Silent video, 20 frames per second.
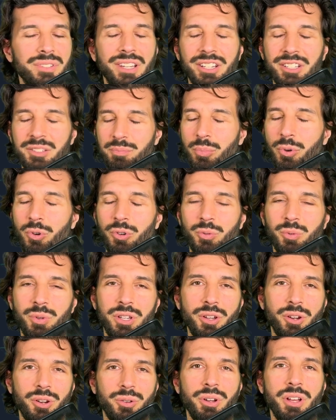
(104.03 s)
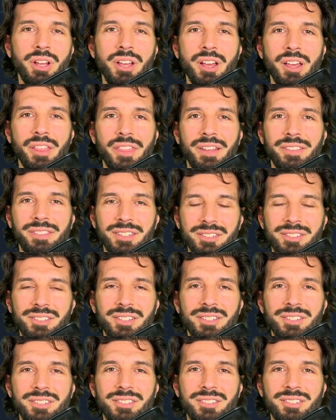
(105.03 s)
SwissBorg, we know that this
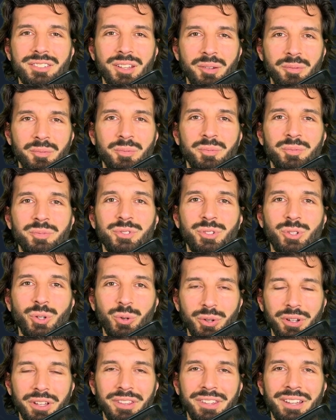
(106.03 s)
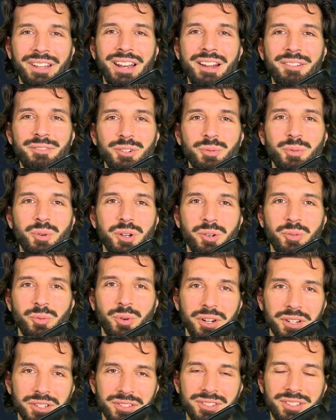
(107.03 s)
is some token that everyone
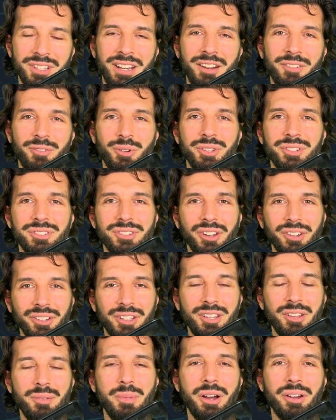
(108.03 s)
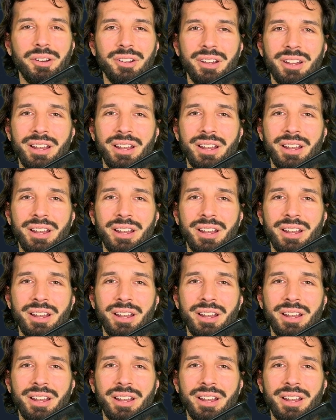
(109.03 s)
wants and everyone's talking about it.